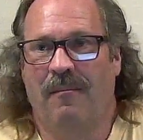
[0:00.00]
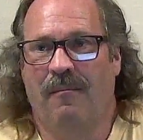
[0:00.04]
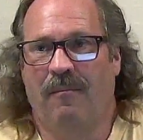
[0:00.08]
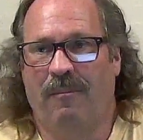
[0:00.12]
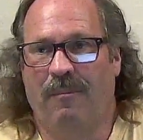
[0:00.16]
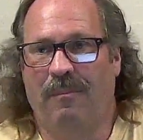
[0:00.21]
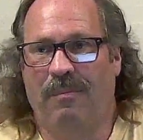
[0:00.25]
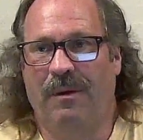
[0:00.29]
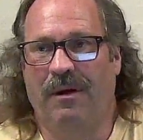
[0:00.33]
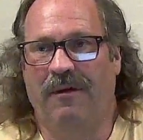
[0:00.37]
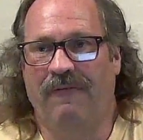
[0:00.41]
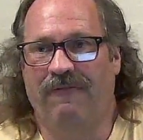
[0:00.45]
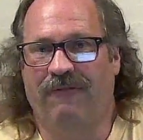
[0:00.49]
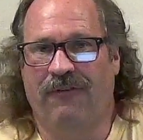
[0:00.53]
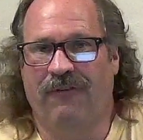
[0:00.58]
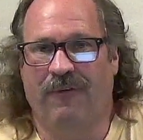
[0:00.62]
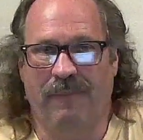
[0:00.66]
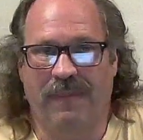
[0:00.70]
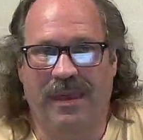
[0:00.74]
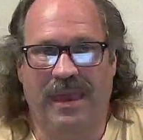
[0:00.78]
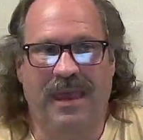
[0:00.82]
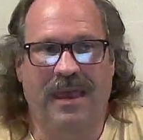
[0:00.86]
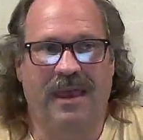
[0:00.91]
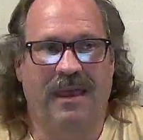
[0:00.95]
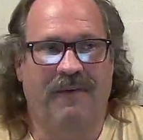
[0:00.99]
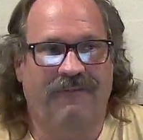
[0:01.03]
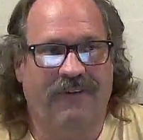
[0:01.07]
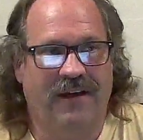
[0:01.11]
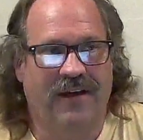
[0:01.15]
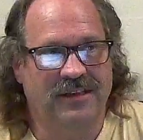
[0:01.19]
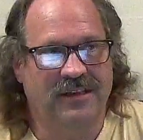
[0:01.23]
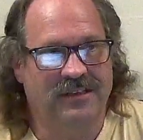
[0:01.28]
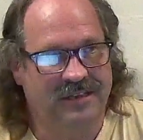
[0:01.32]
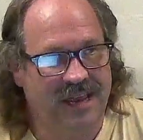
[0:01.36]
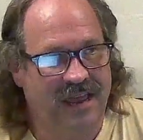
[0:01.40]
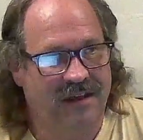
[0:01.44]
but for me, if
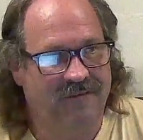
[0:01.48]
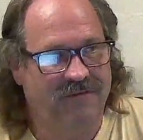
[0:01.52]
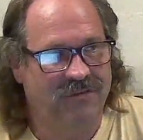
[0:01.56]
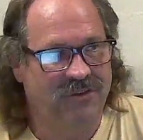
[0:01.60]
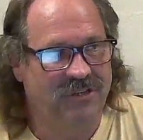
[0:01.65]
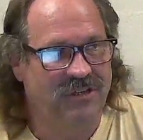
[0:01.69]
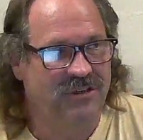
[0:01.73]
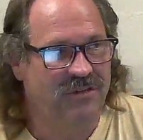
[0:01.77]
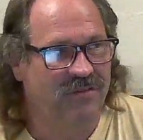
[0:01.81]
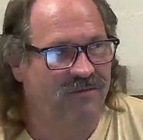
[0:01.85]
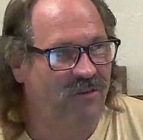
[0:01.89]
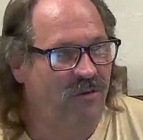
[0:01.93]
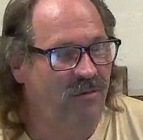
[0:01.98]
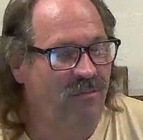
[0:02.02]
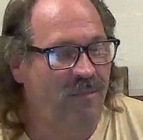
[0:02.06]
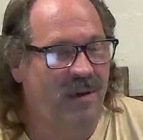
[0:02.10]
I stand for just a